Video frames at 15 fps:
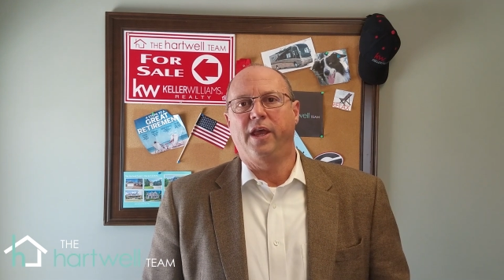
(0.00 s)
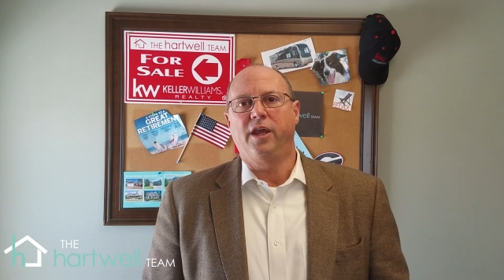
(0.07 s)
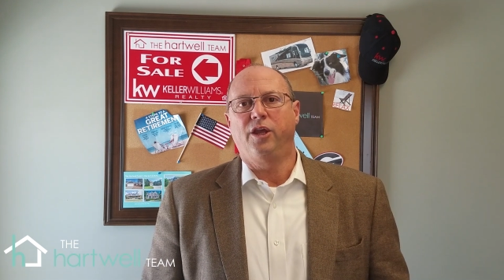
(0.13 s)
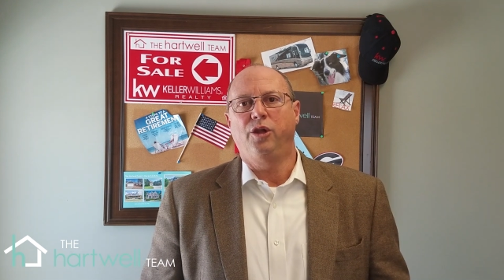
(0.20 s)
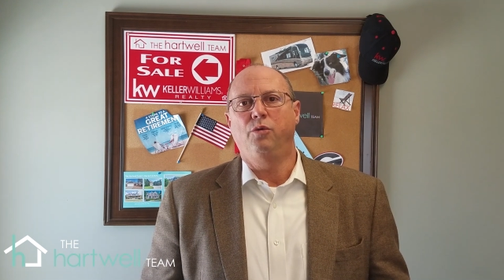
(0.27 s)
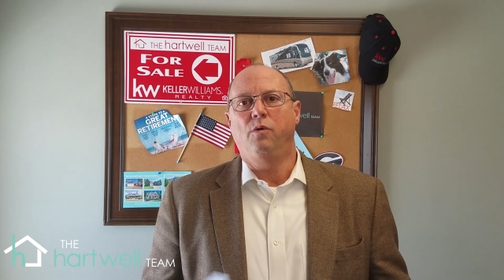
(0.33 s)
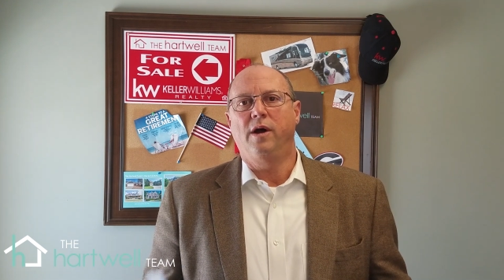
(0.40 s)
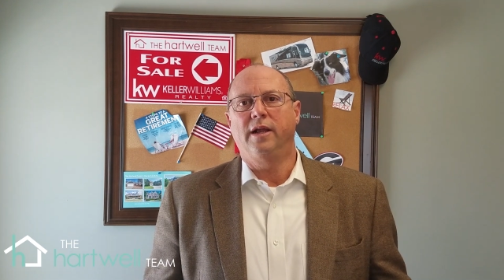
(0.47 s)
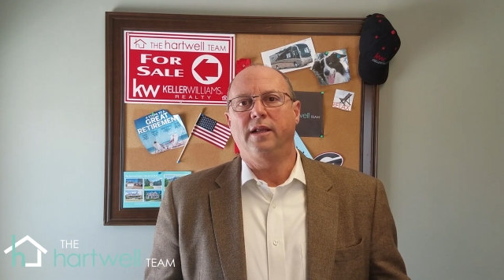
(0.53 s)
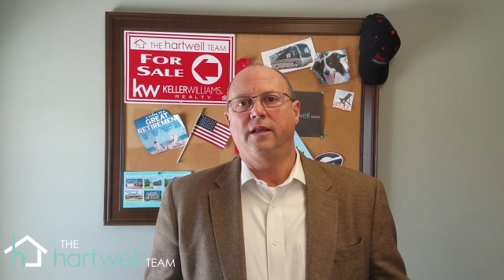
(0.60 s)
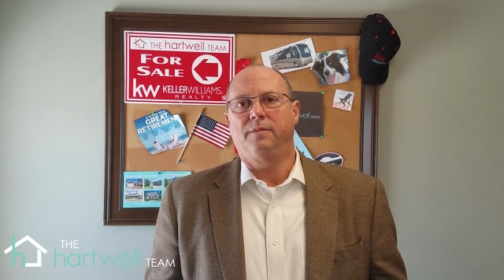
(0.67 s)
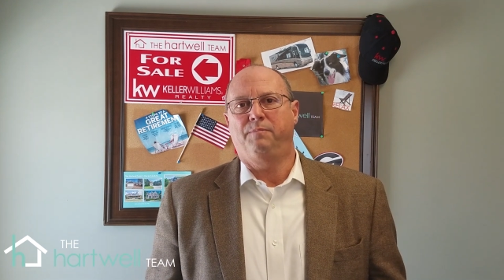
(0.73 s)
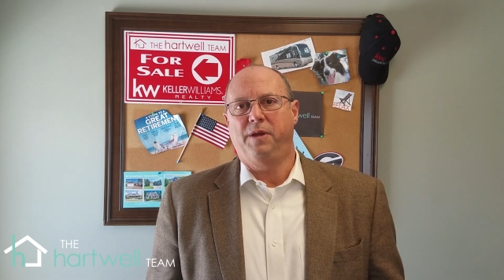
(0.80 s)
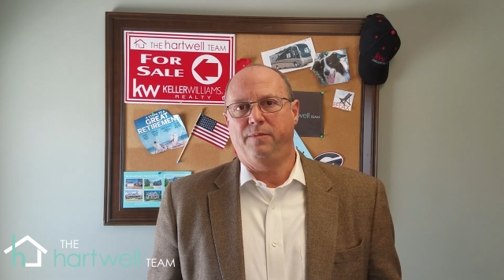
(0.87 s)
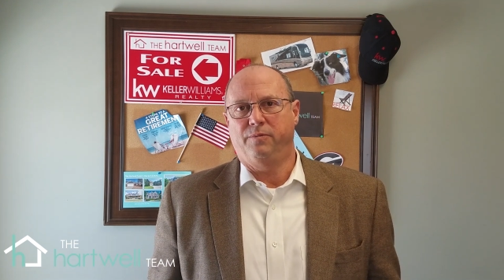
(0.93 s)
You want
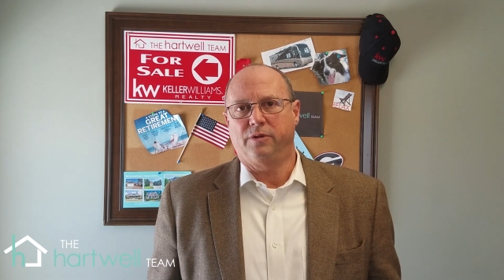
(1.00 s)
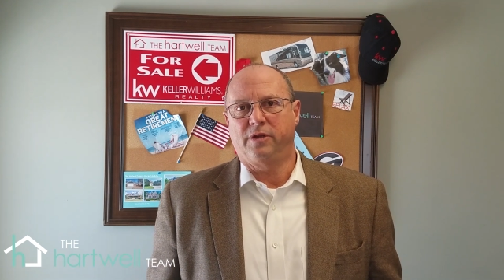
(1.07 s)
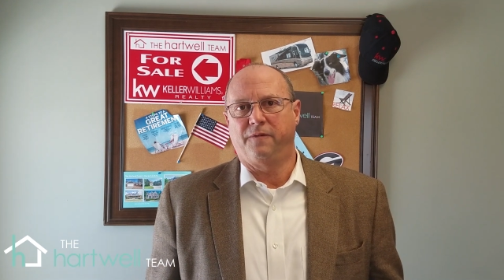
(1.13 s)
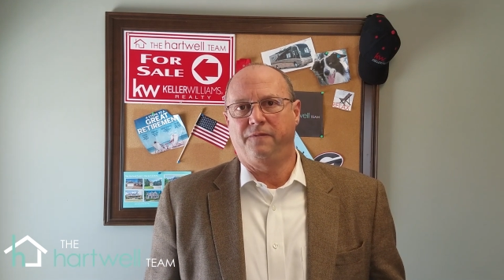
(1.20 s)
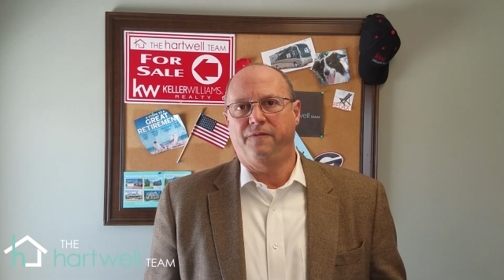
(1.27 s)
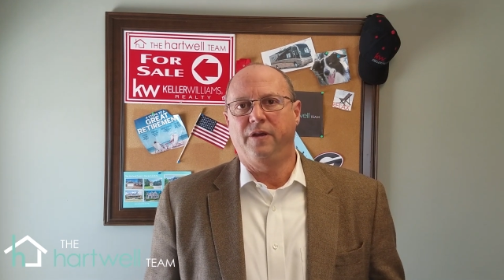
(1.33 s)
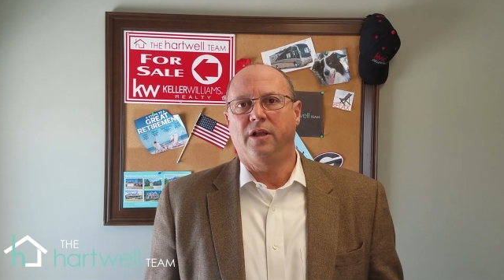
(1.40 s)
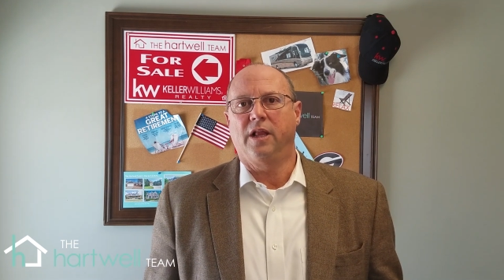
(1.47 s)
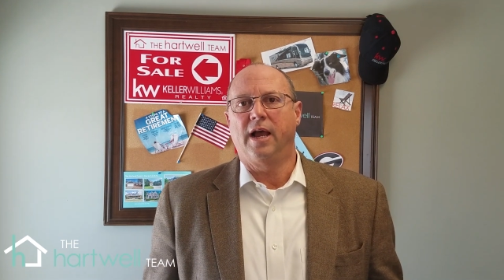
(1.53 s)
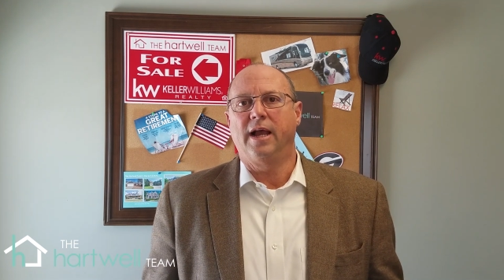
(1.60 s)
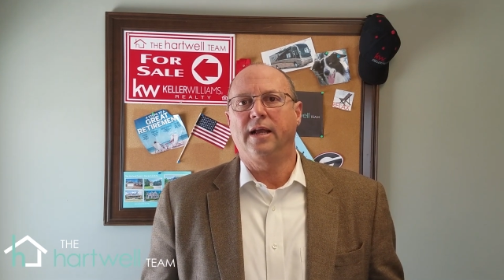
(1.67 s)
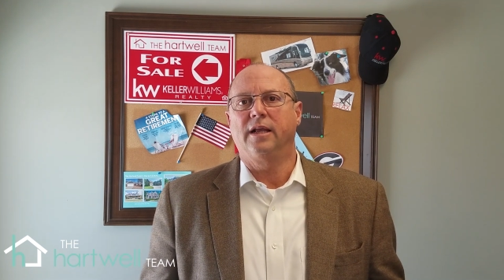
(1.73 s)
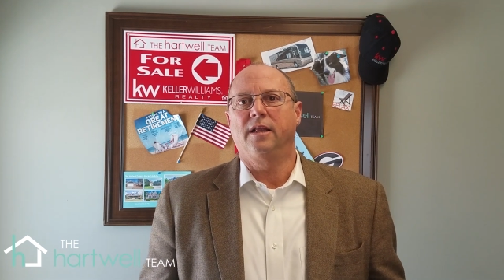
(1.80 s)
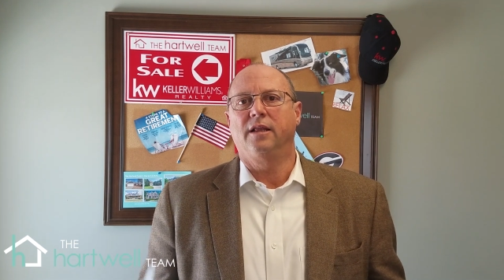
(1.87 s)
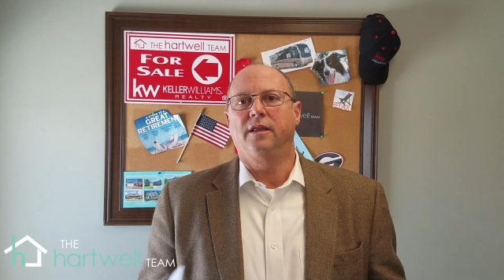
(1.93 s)
people to feel
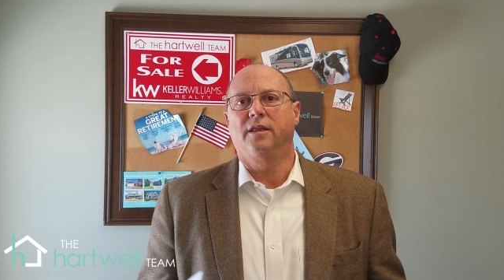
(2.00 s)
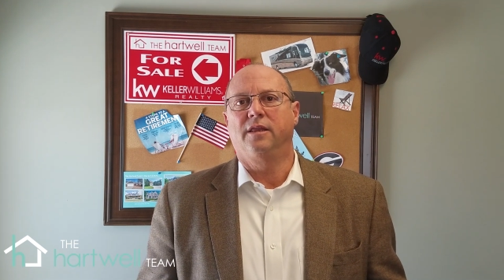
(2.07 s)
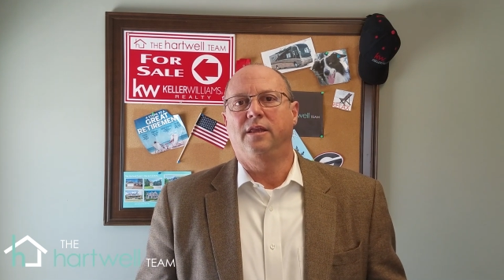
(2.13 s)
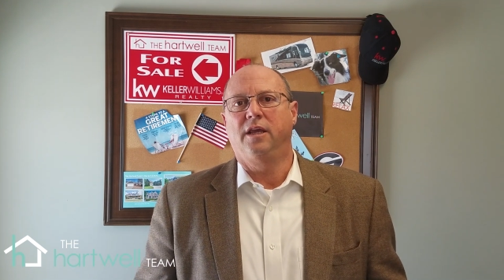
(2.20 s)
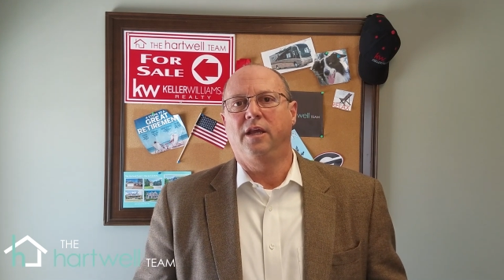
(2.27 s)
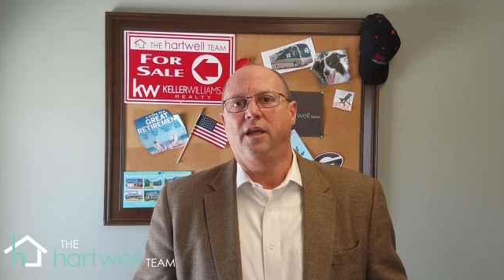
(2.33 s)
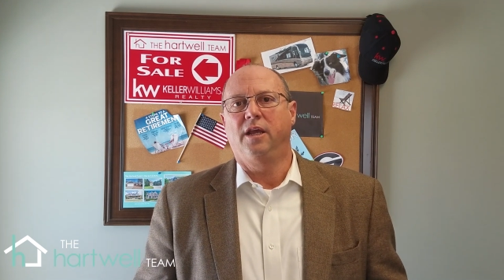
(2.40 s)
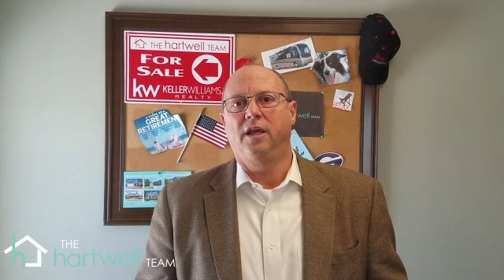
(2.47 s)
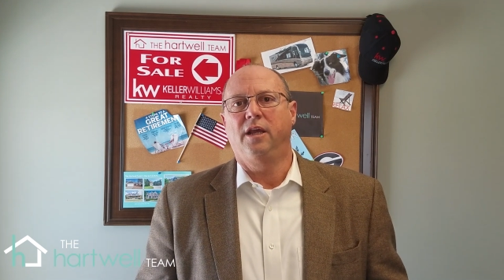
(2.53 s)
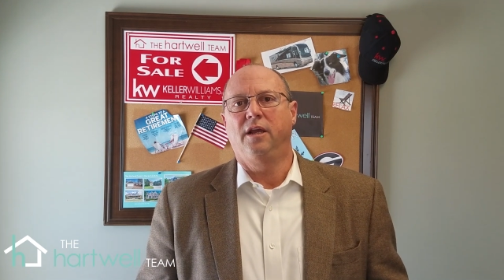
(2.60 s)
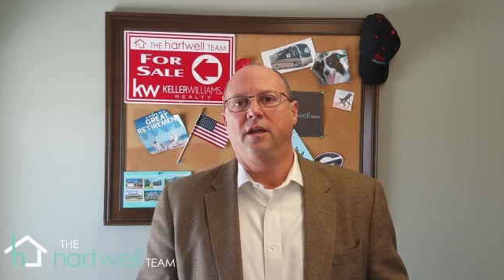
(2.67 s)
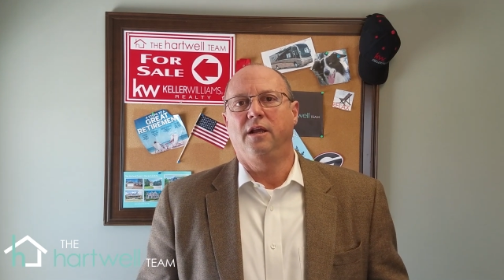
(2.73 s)
like the